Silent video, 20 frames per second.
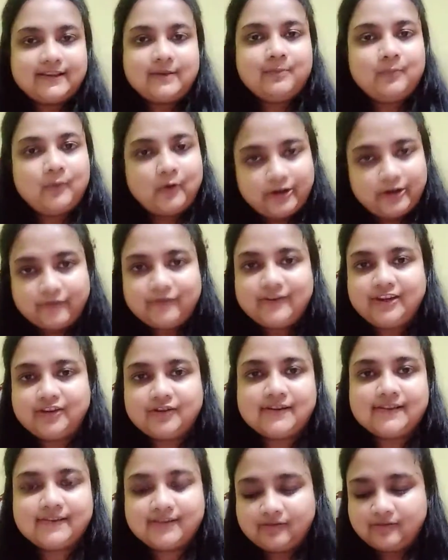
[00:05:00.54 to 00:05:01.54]
point of
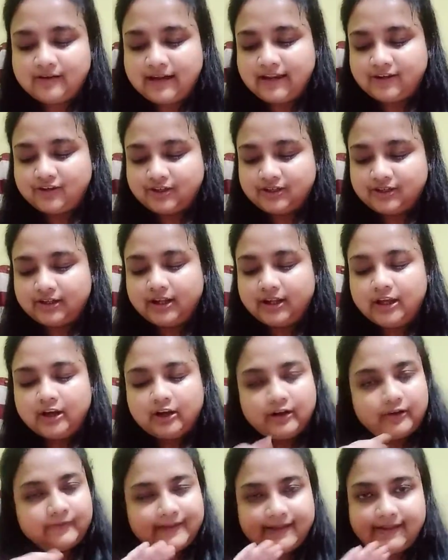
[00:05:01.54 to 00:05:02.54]
international relation
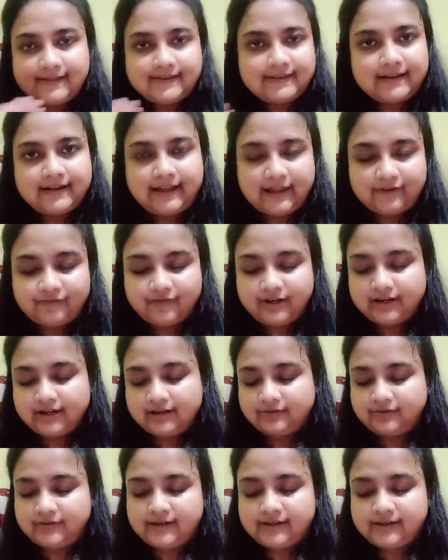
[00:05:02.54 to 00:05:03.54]
of each and every
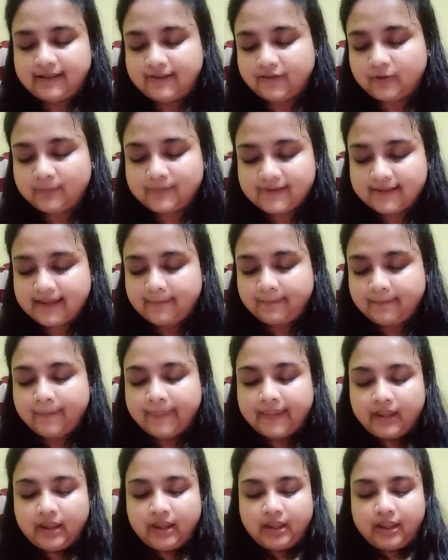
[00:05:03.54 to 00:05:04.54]
country in case of same.
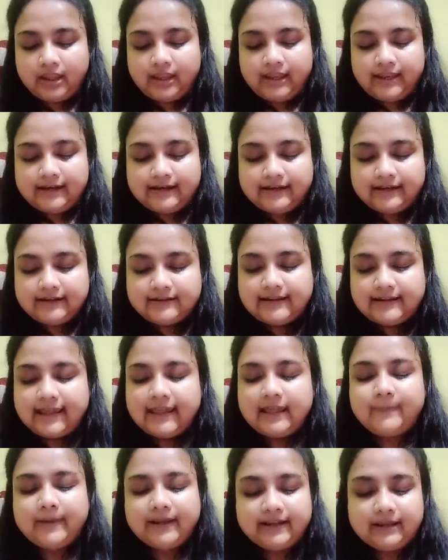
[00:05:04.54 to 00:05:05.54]
They
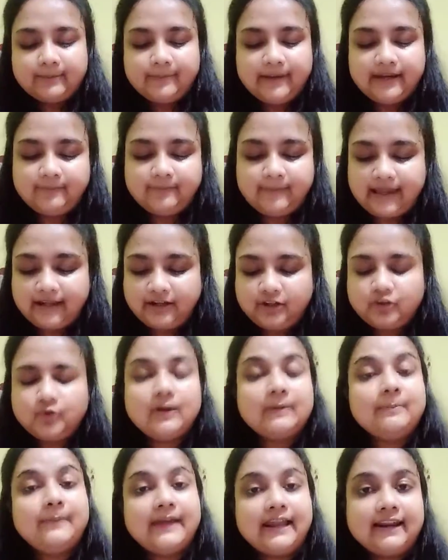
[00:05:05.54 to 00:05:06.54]
have a commitment to a
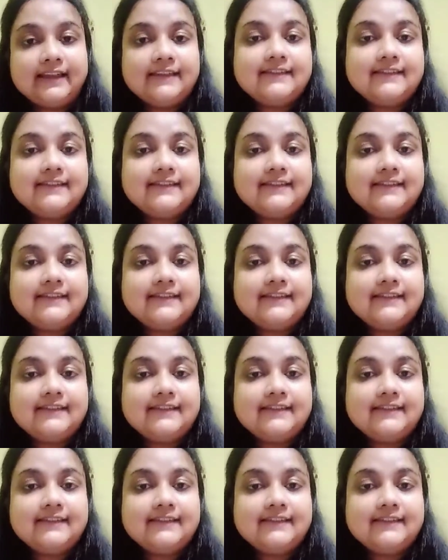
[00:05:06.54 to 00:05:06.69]
balanced